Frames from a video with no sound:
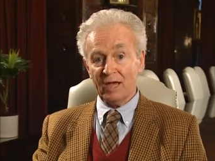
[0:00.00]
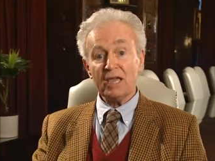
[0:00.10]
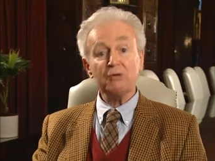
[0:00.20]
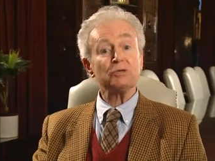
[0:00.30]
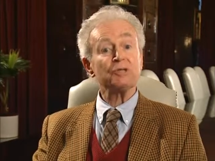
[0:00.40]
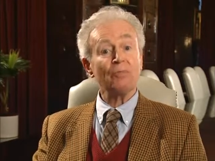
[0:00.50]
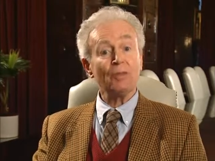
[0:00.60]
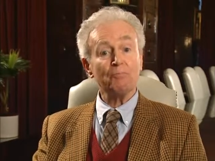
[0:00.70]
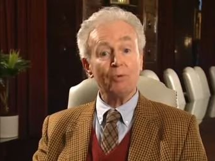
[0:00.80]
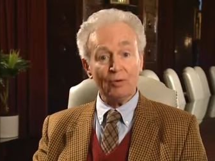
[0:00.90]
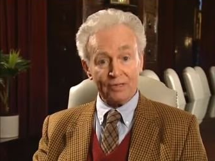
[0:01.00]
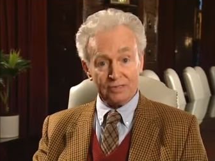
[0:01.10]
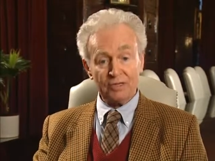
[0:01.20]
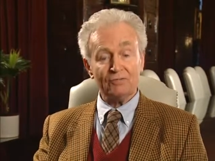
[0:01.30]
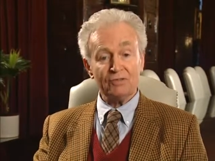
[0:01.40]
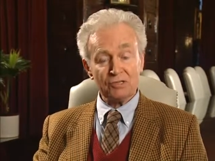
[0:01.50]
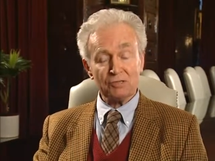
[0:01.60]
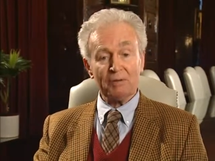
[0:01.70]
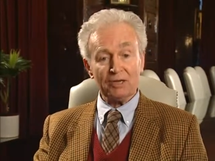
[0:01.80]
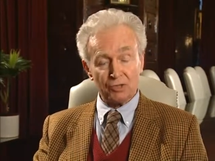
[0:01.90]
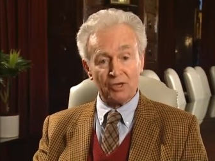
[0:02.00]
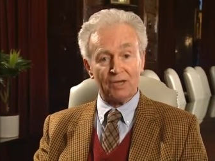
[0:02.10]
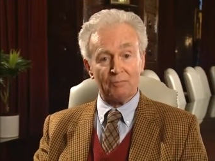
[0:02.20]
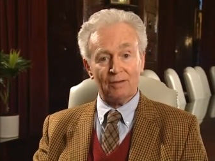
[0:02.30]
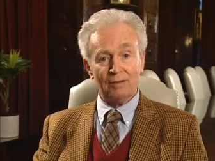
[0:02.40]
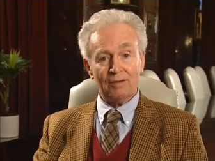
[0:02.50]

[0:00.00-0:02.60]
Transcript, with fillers: He was on the point of dispatching him,